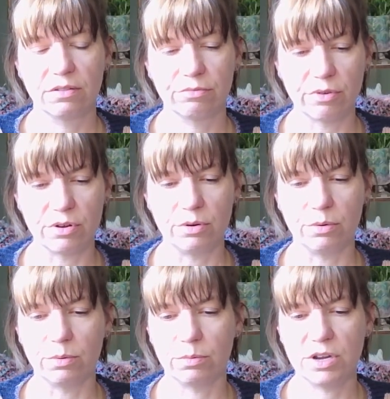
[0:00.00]

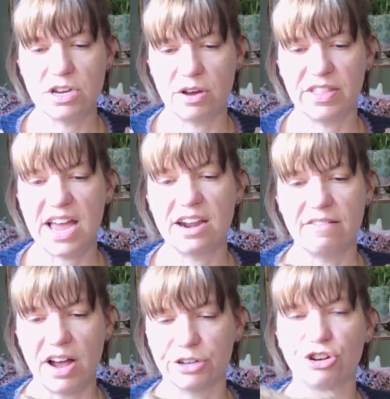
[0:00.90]
through, the end of
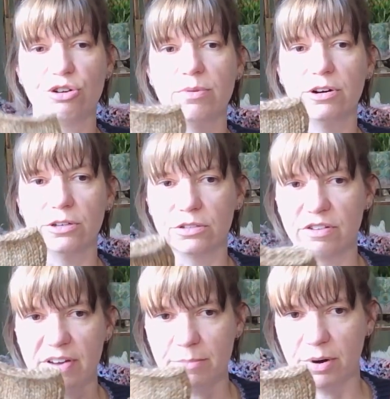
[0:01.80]
October,
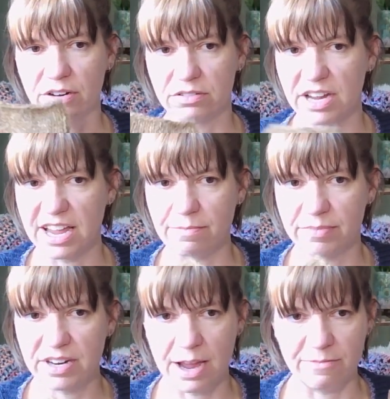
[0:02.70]
November type
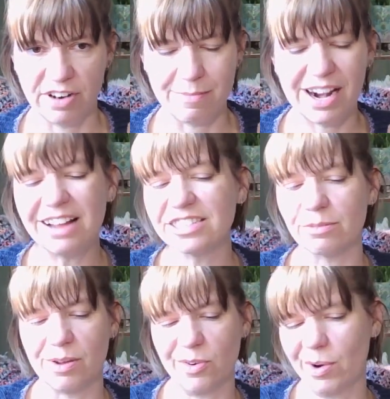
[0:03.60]
time frame, and I'll still
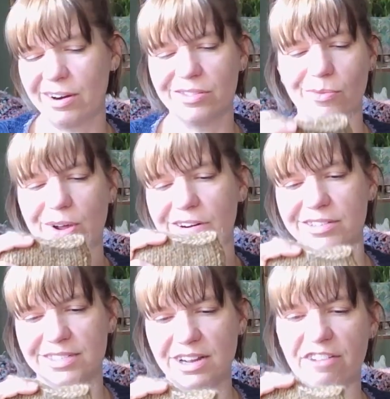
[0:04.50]
be able to wear it in the winter
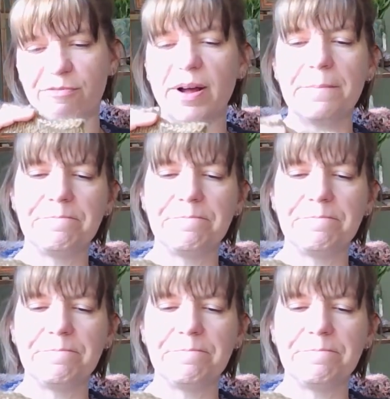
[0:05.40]
and stuff. But